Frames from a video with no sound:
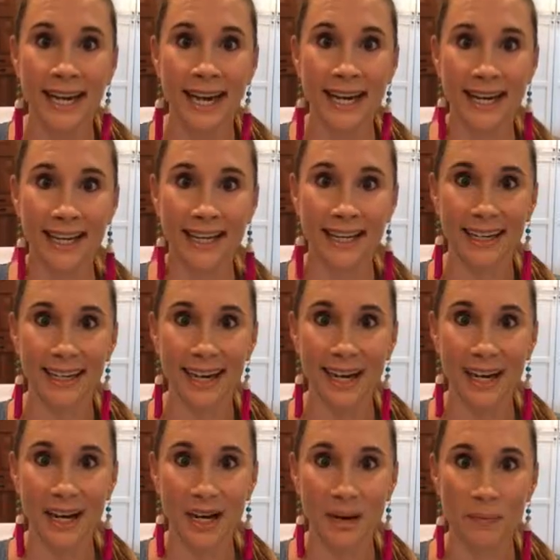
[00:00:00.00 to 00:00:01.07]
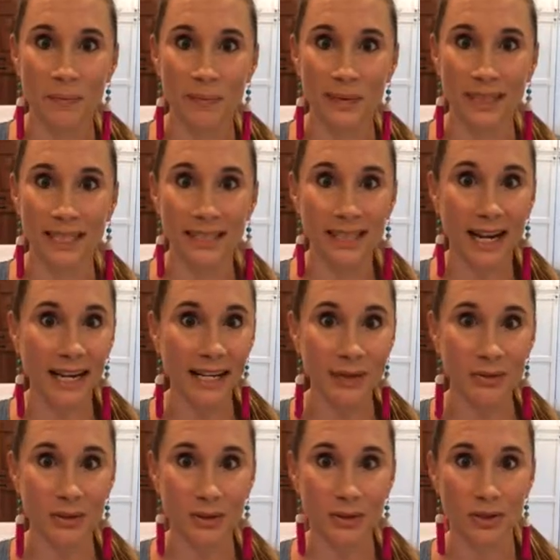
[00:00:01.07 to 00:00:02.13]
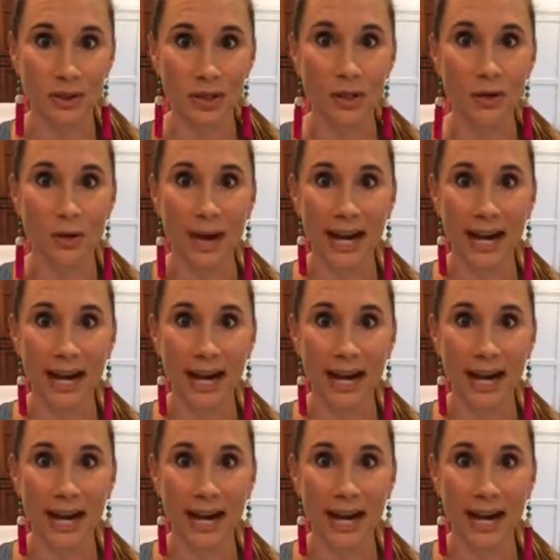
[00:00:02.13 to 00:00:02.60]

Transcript: And exciting results too.